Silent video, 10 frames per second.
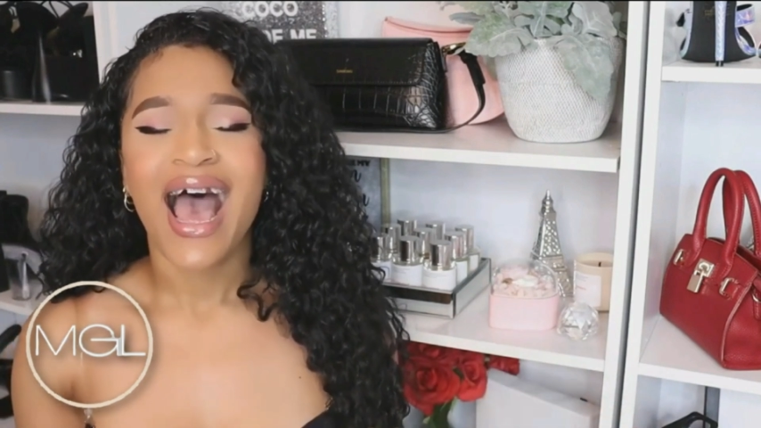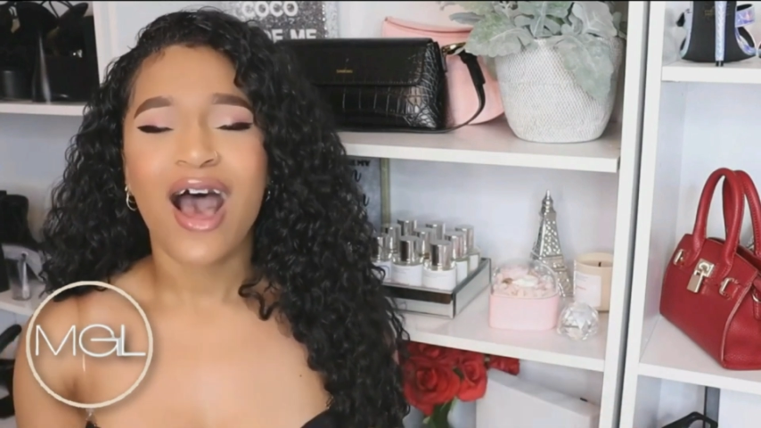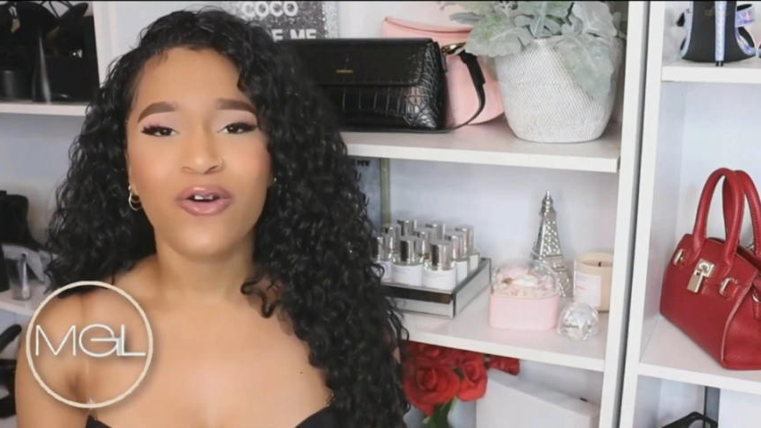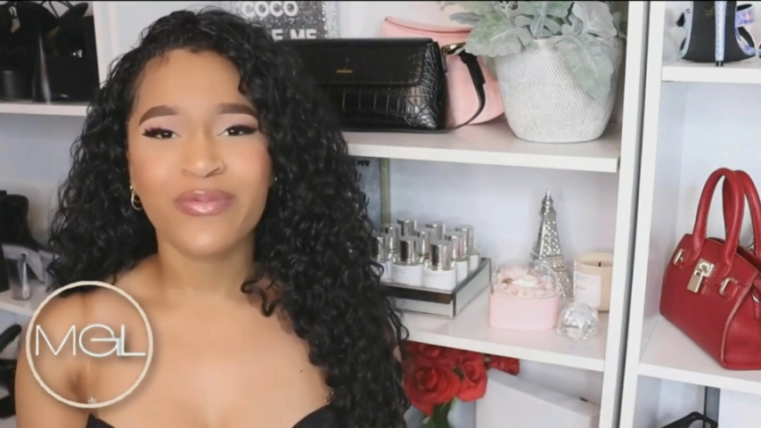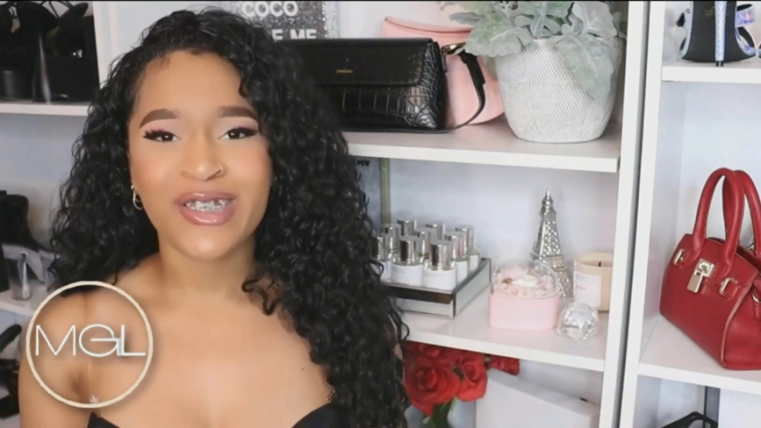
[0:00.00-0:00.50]

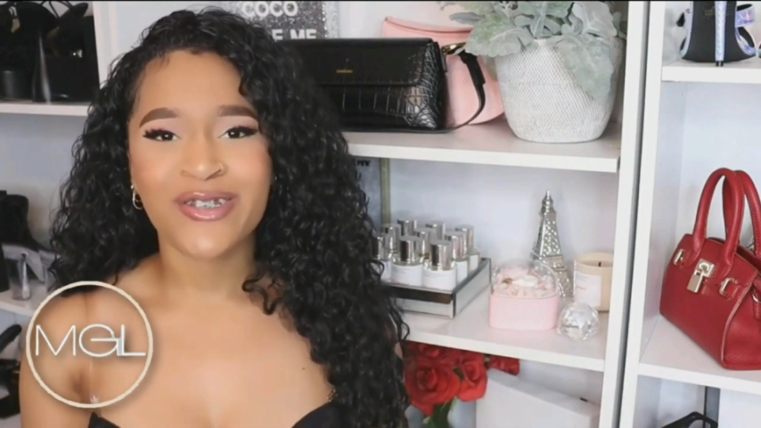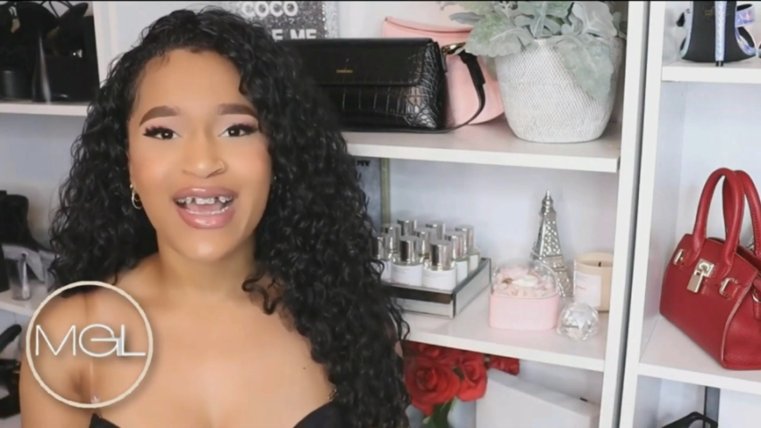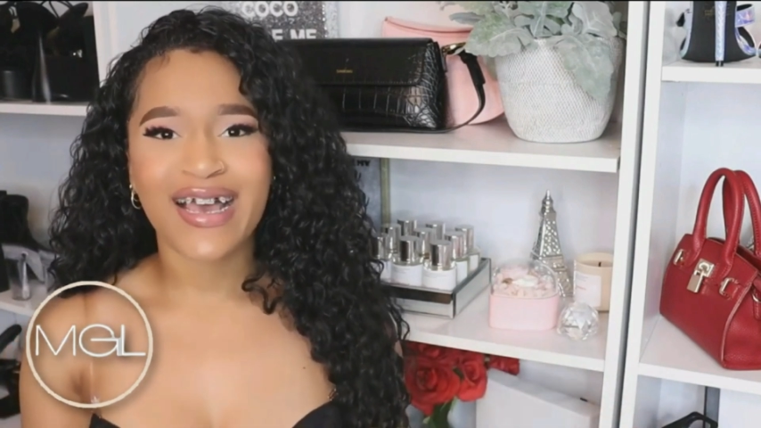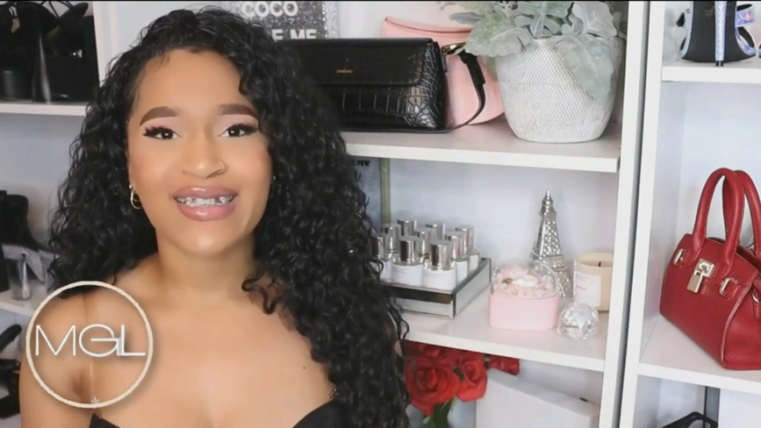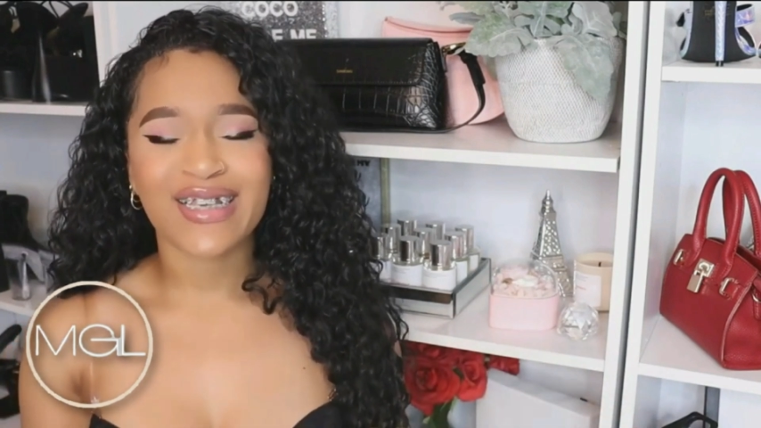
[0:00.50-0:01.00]
I hope that
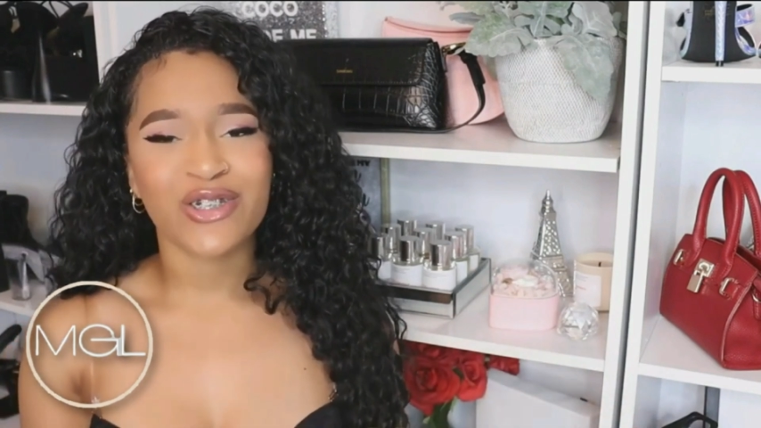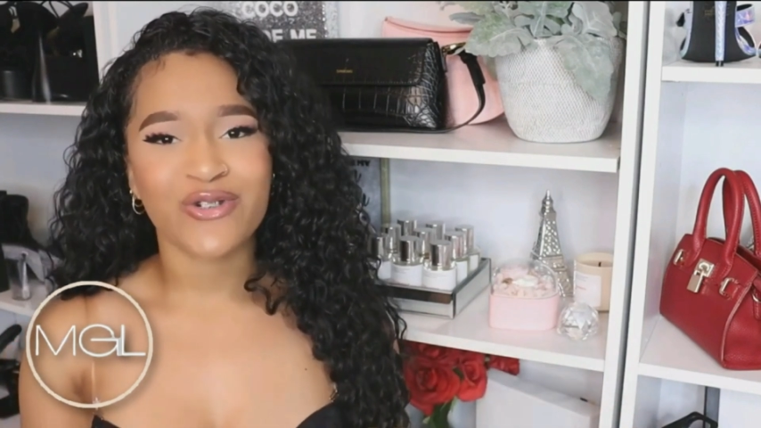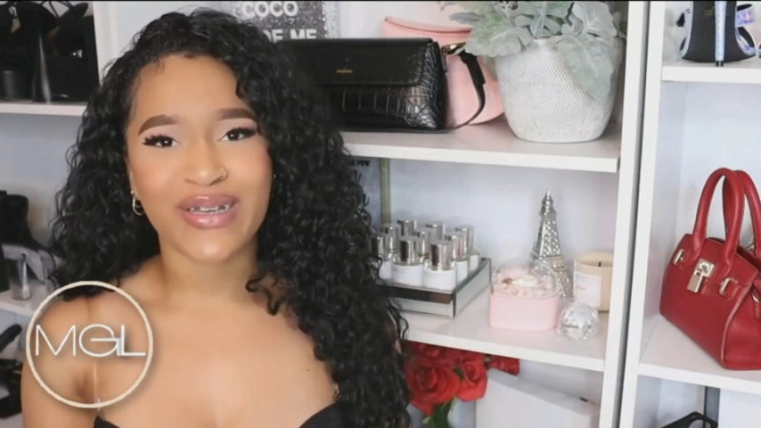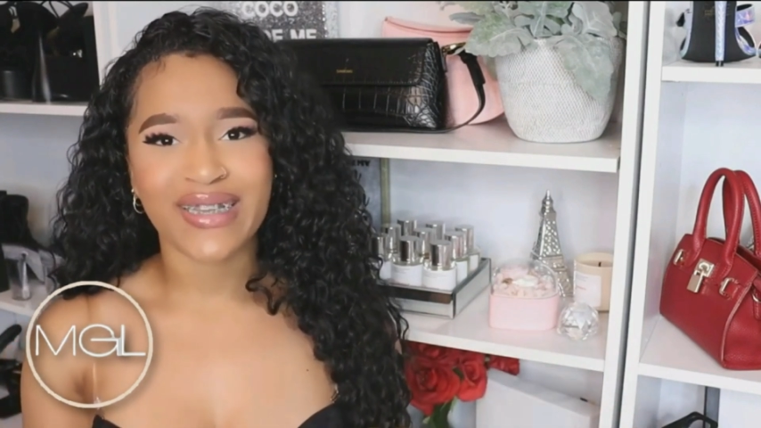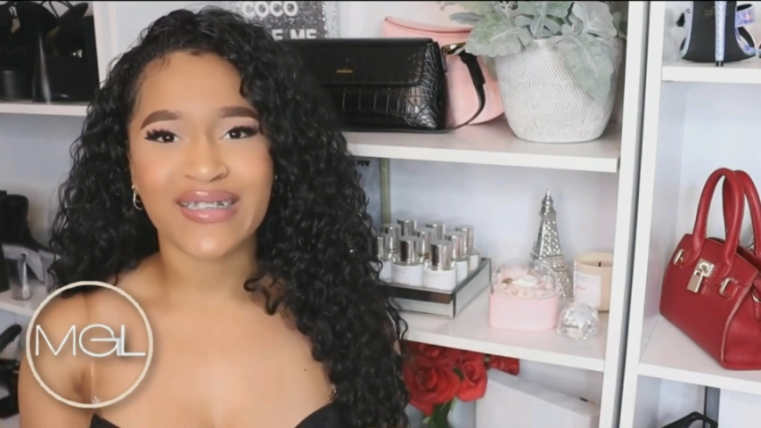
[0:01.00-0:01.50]
you guys
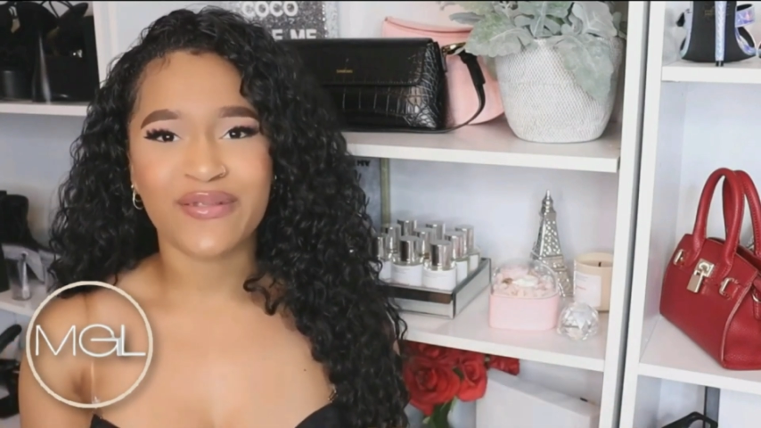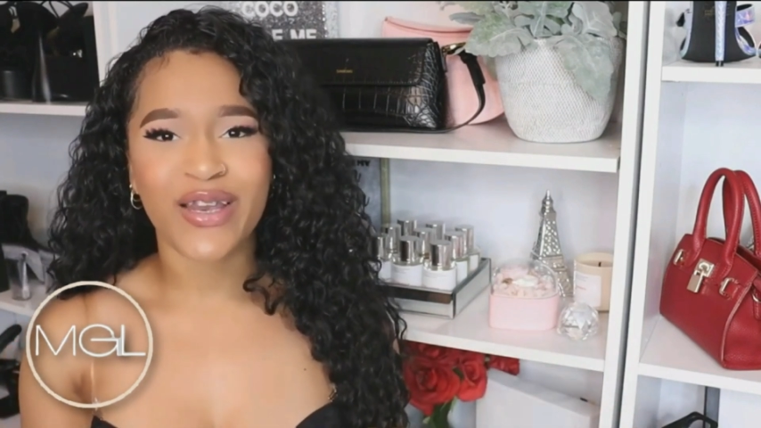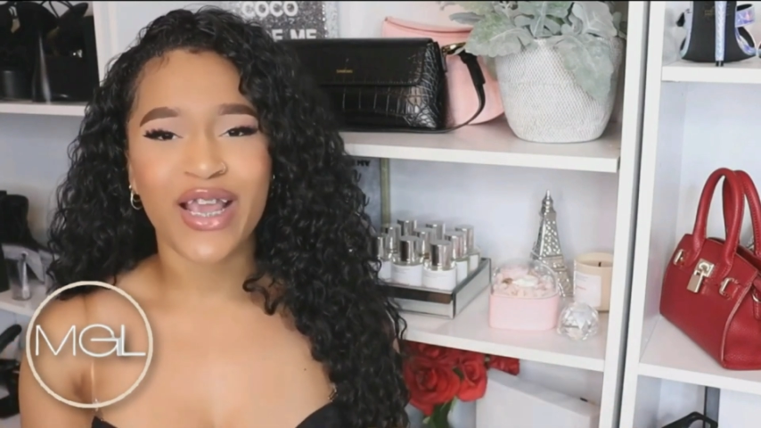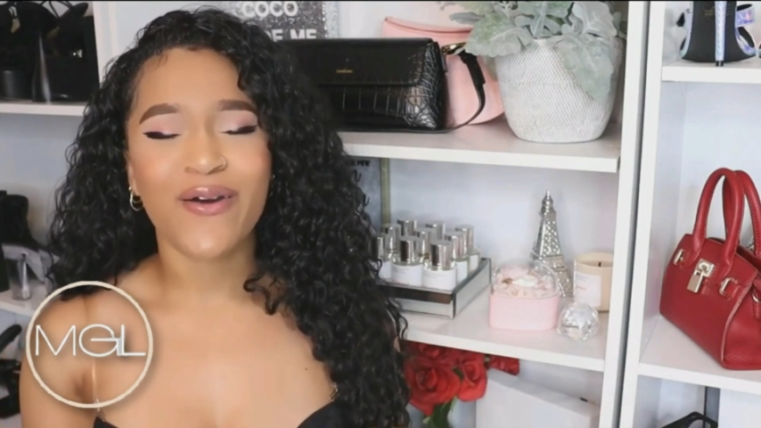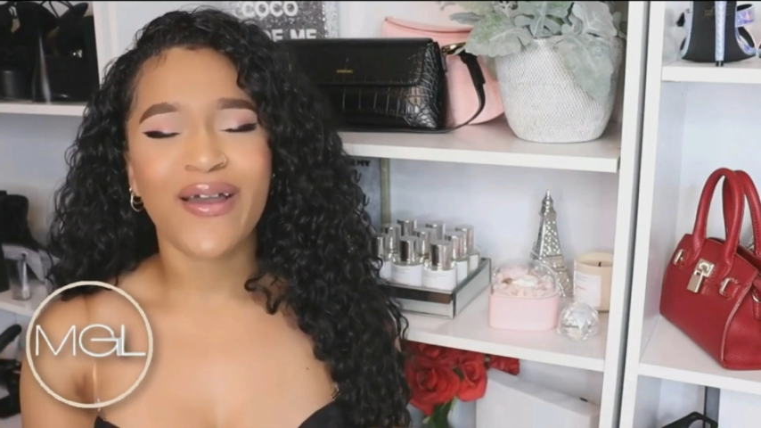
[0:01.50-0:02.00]
enjoyed this
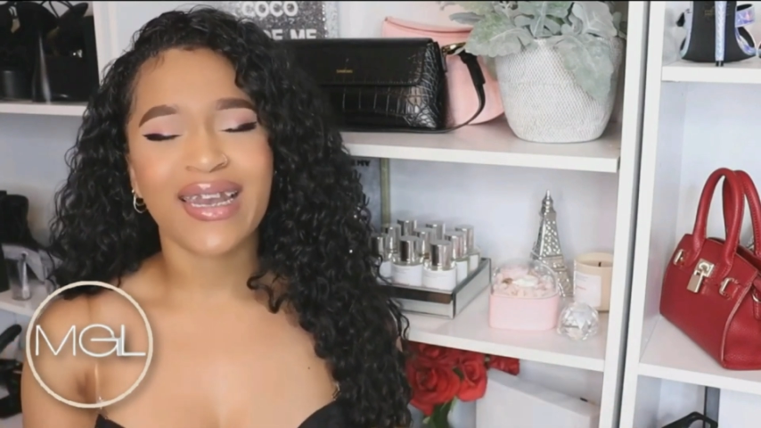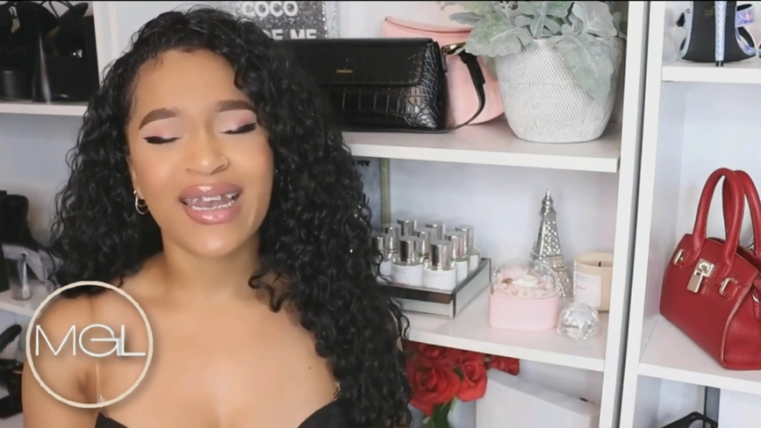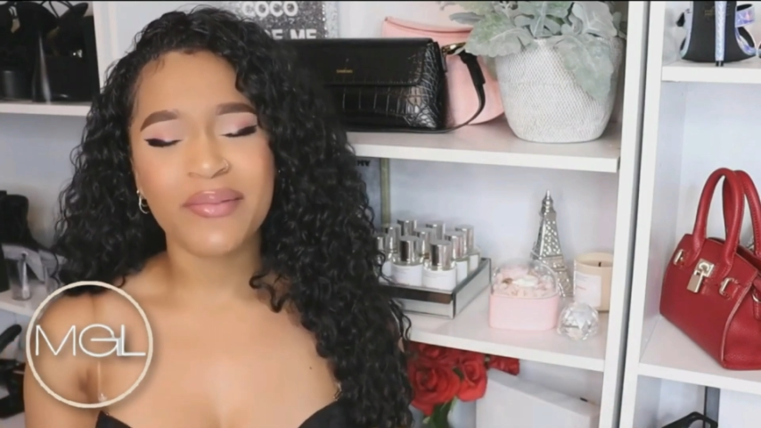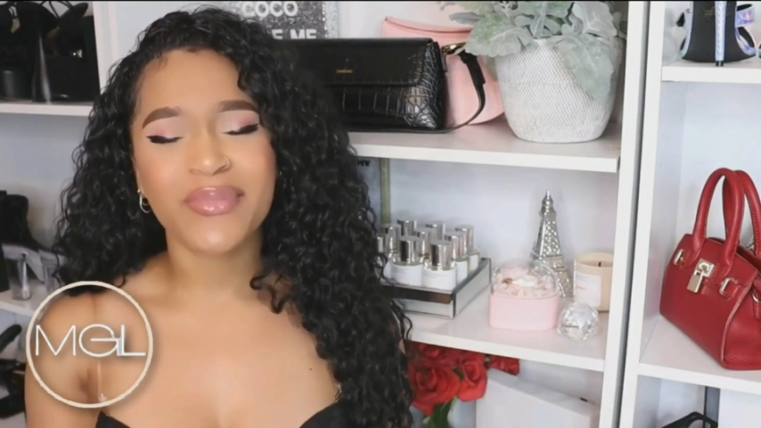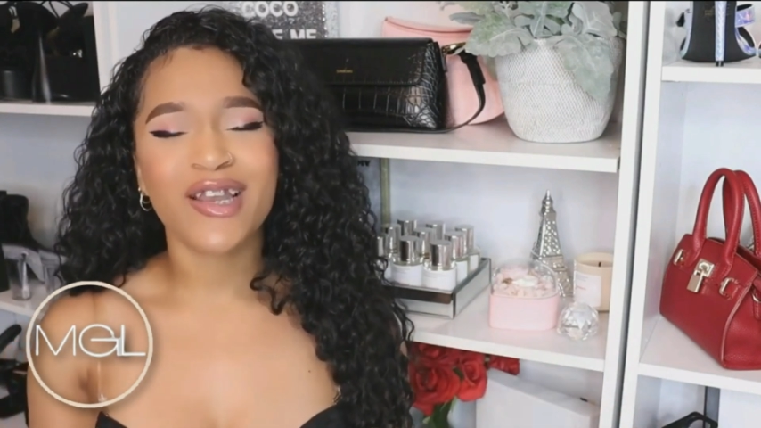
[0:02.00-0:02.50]
video
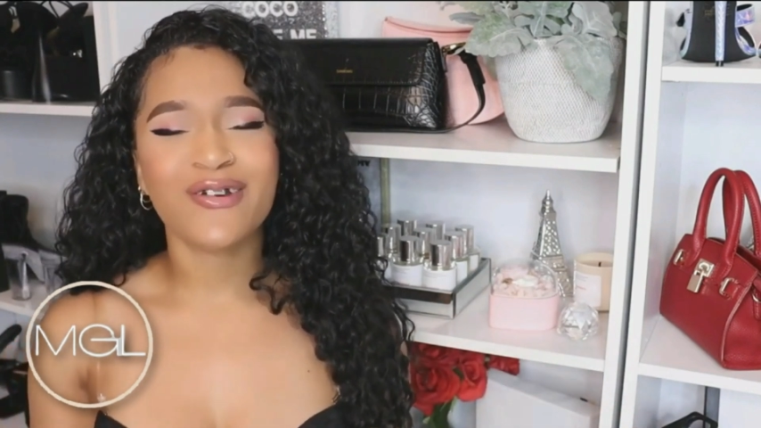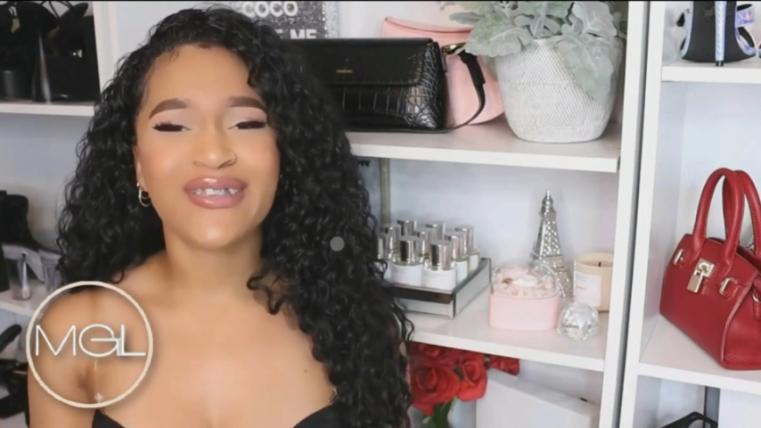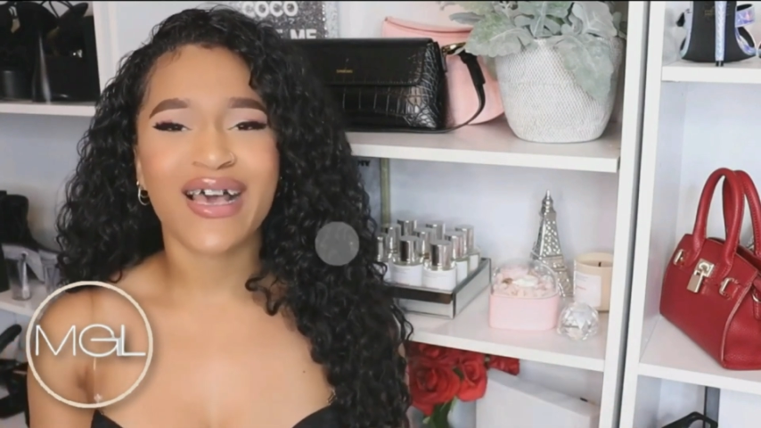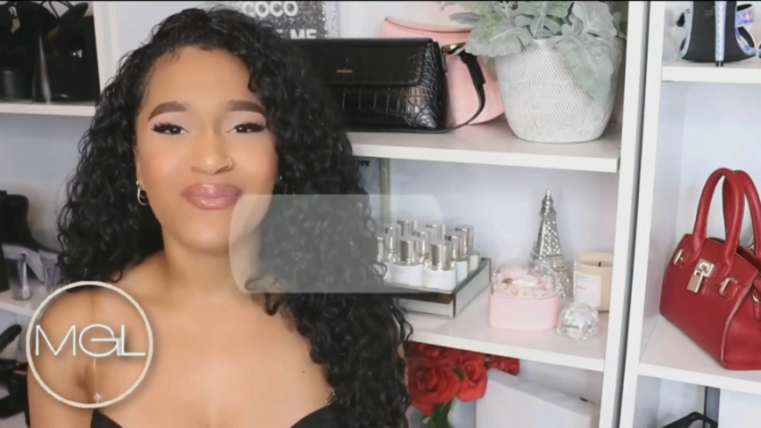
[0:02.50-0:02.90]
and let me know